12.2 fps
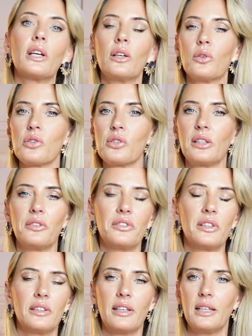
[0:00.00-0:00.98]
can also give
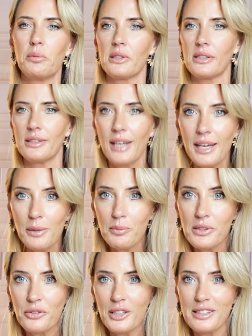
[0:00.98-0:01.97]
the tables
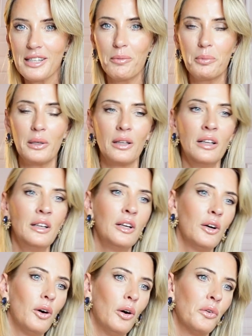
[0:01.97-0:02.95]
names, for example,
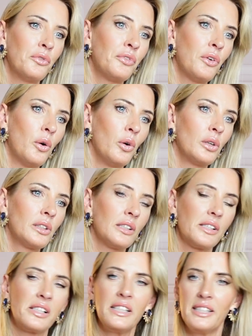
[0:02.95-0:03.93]
of all the
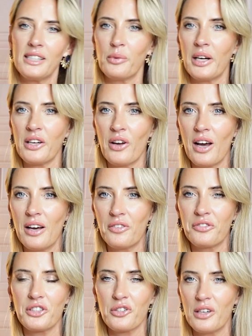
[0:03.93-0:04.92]
cities where you
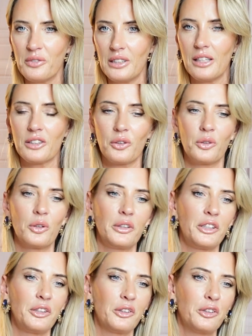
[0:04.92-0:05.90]
have traveled, or
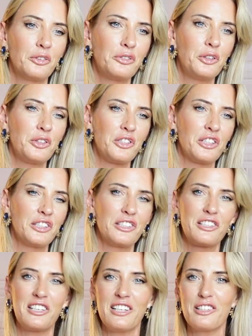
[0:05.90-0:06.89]
your future
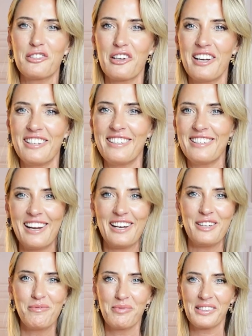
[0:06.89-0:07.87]
children
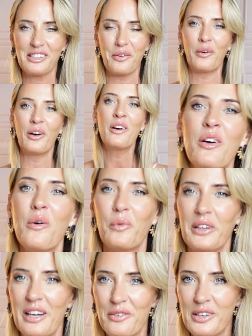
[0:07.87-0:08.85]
names, or
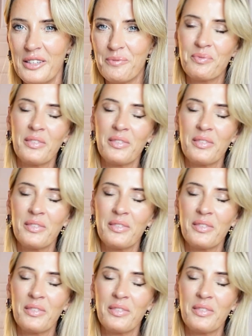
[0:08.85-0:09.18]
whatever.